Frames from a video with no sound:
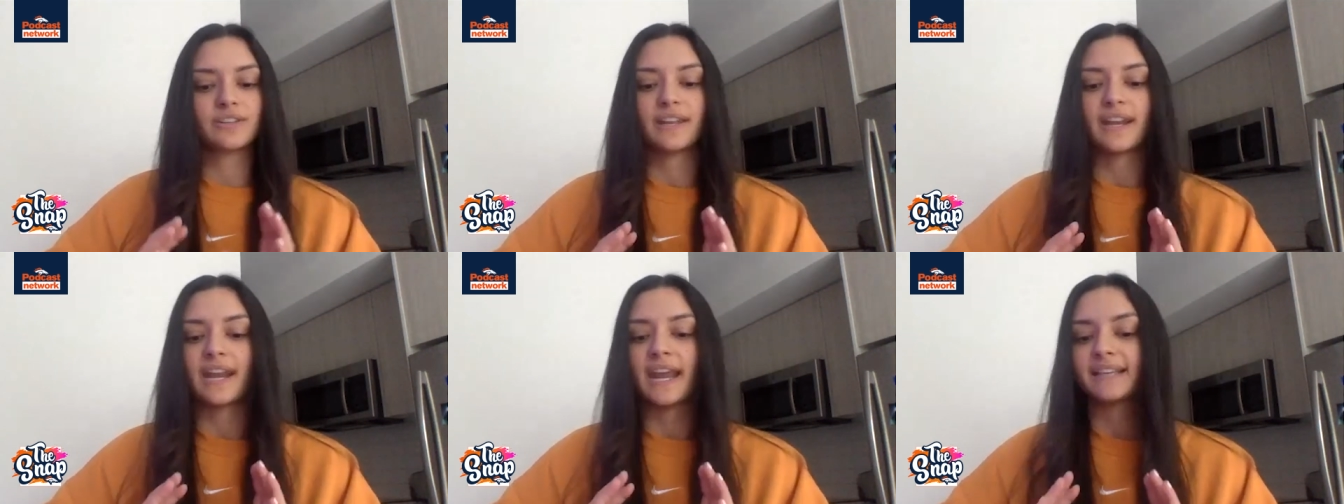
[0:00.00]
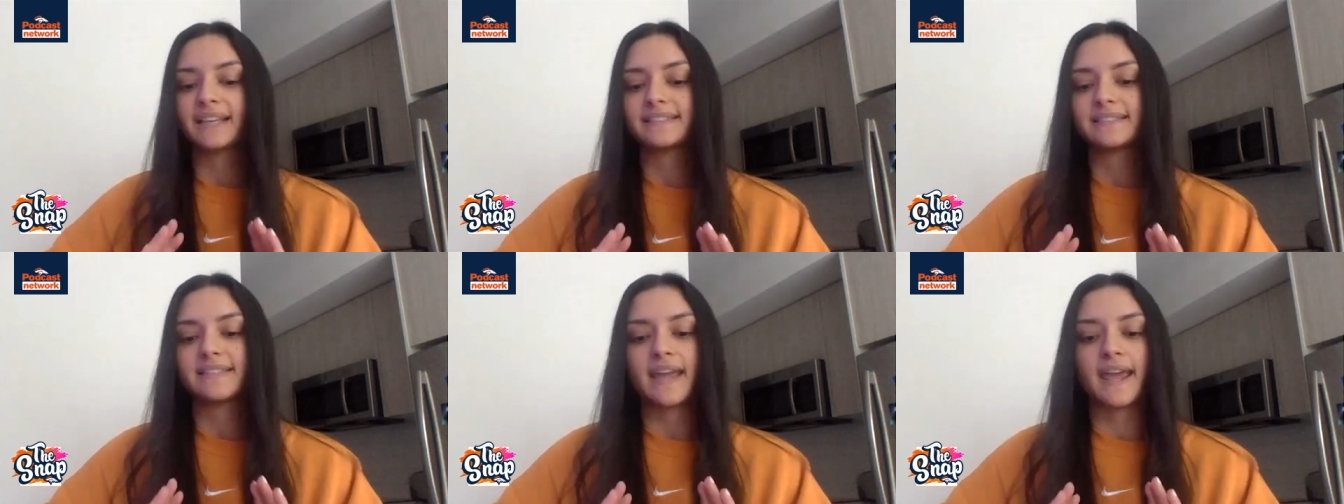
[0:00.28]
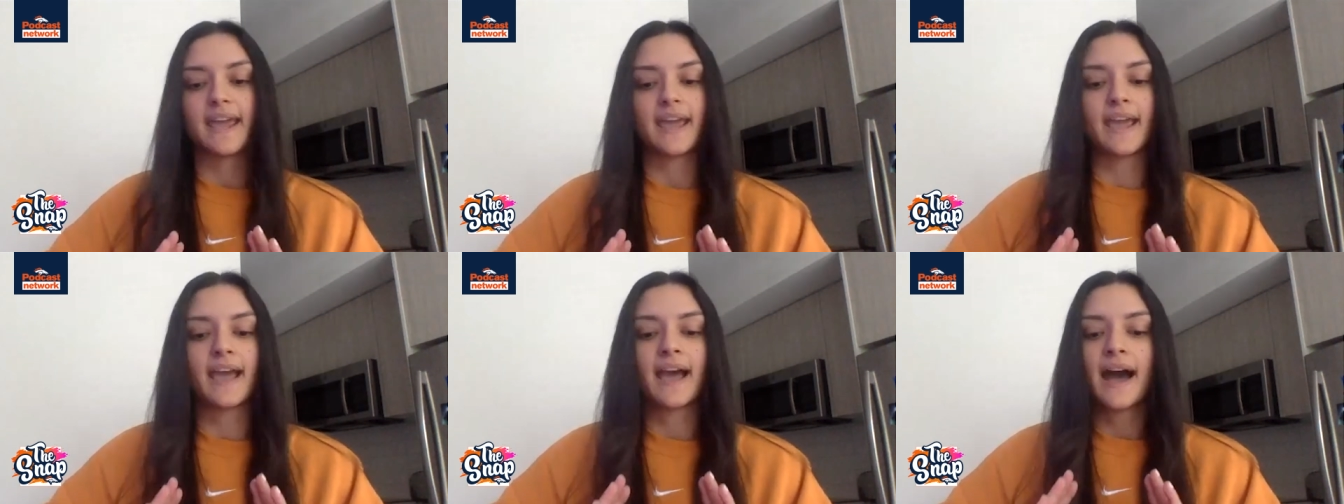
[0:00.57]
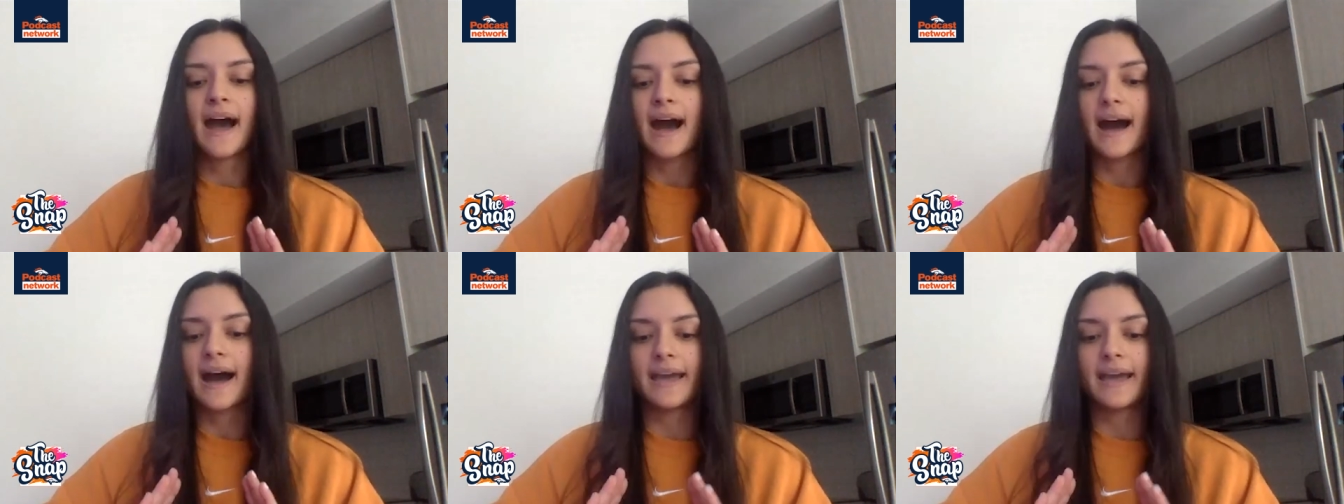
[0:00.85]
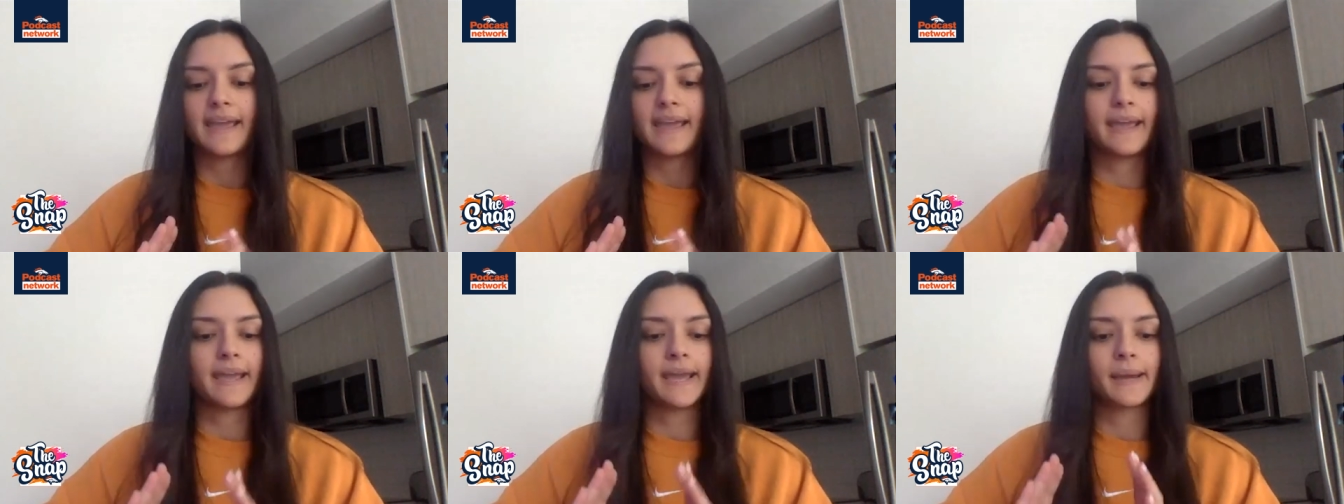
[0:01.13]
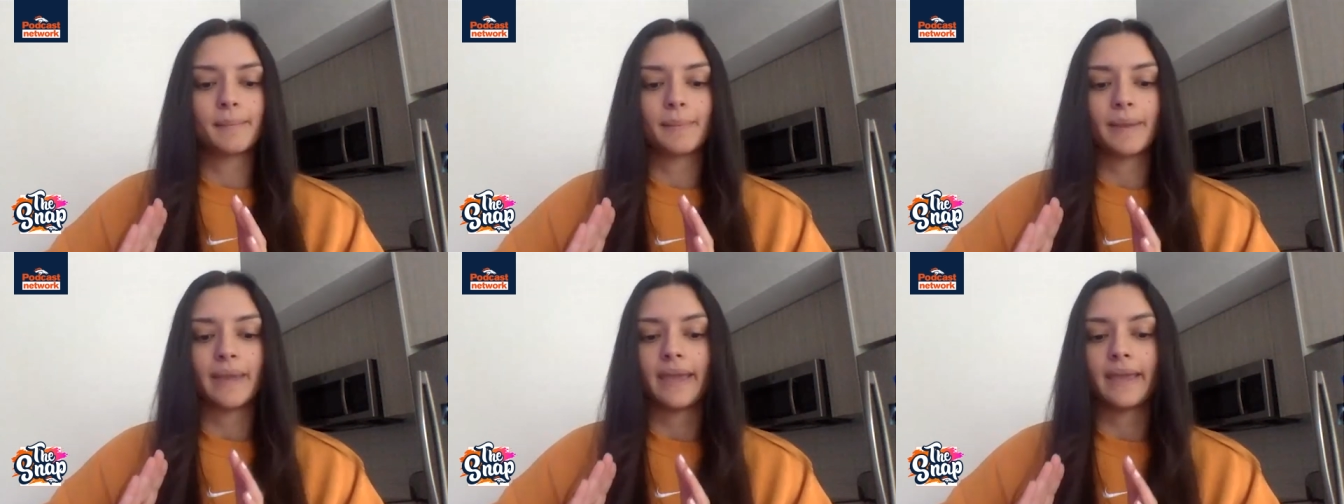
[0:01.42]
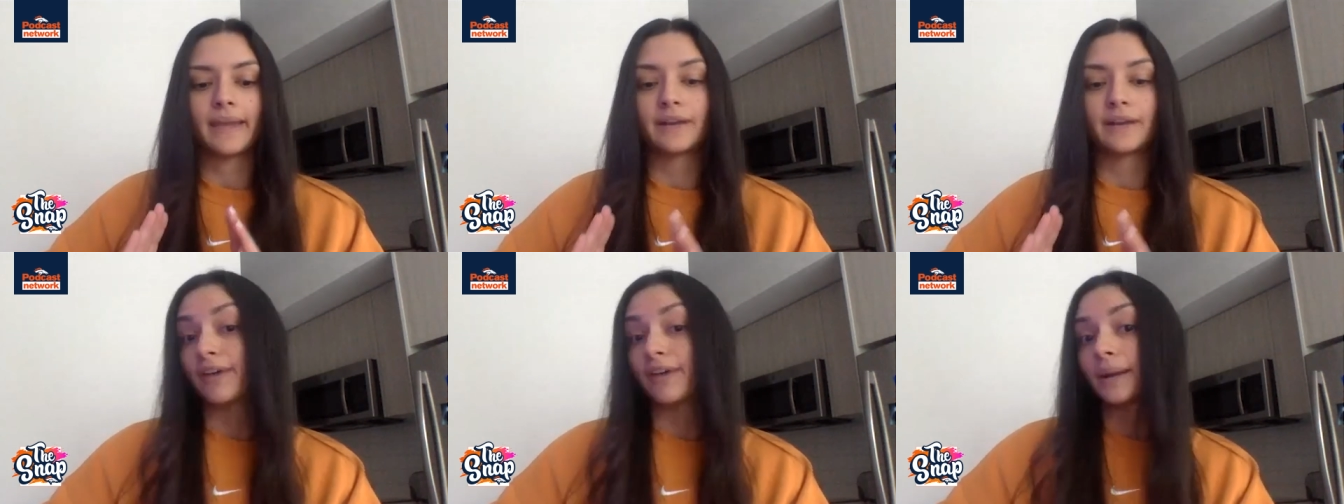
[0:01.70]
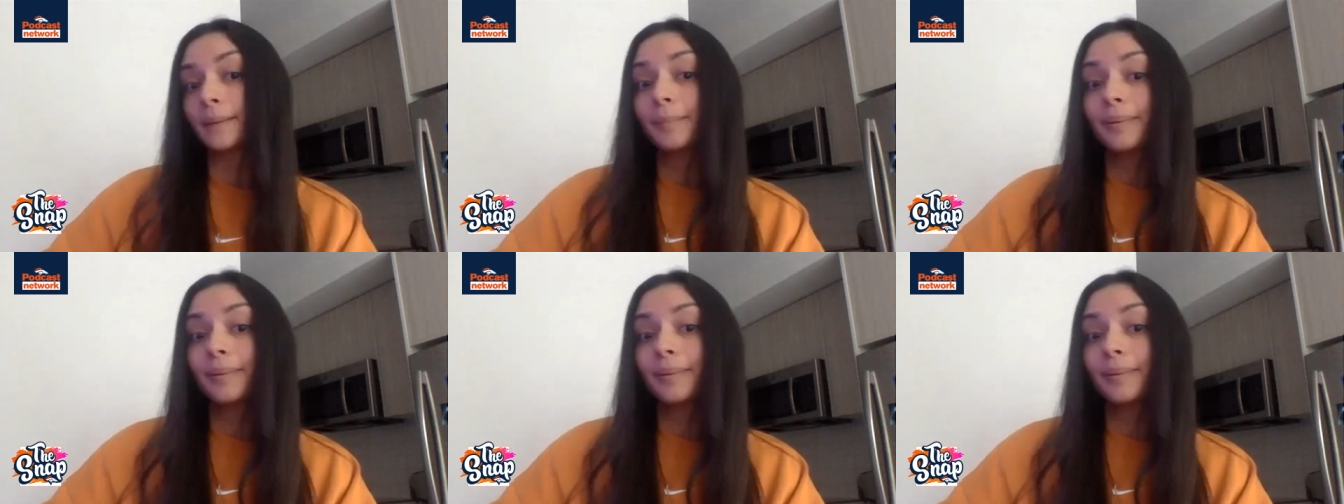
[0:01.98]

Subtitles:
The next day I am an event